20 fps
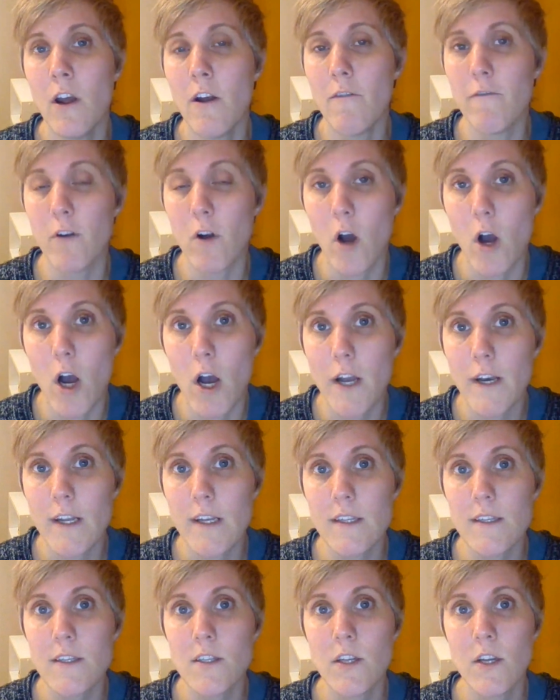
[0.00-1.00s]
for
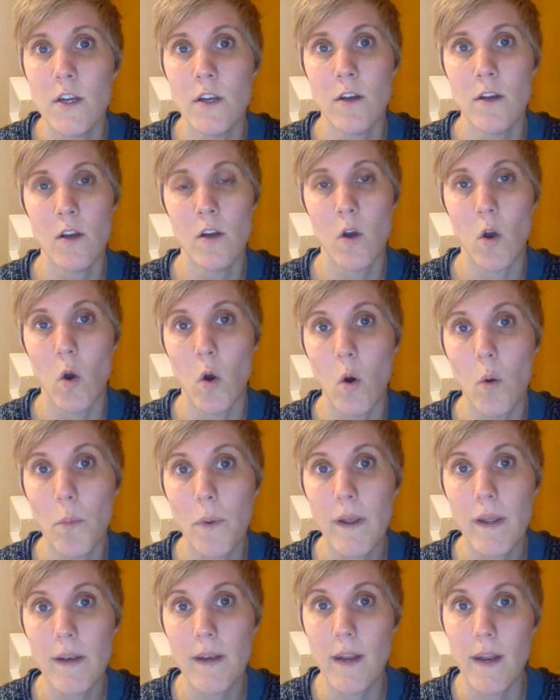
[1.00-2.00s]
honest,
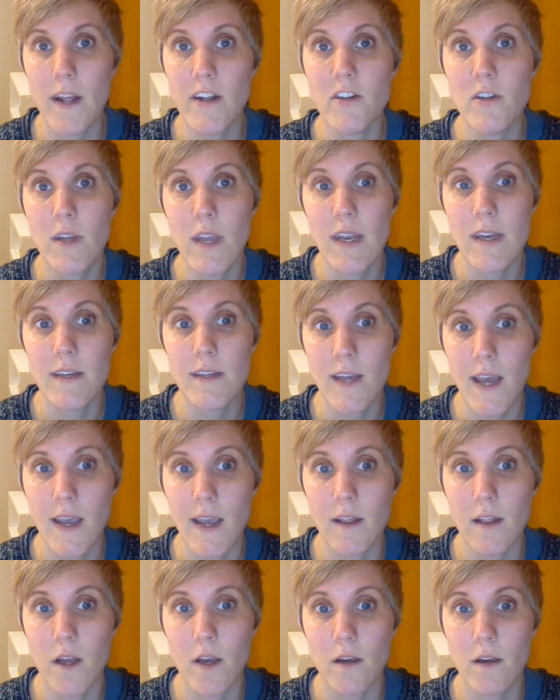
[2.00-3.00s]
open, and educated
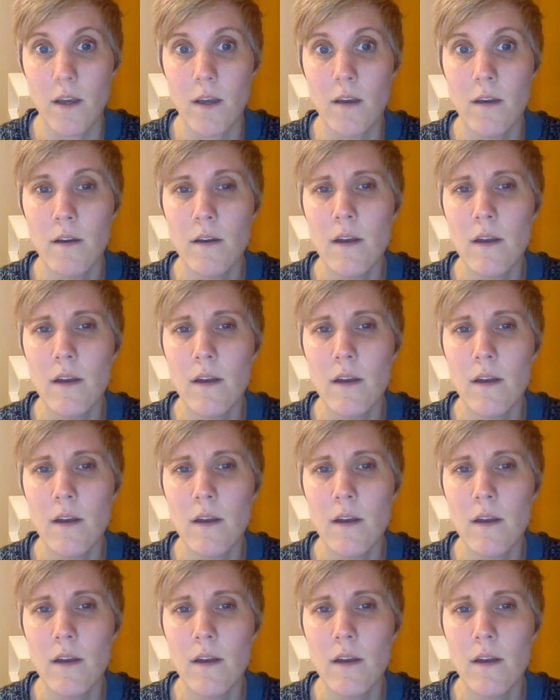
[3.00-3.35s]
dialogue,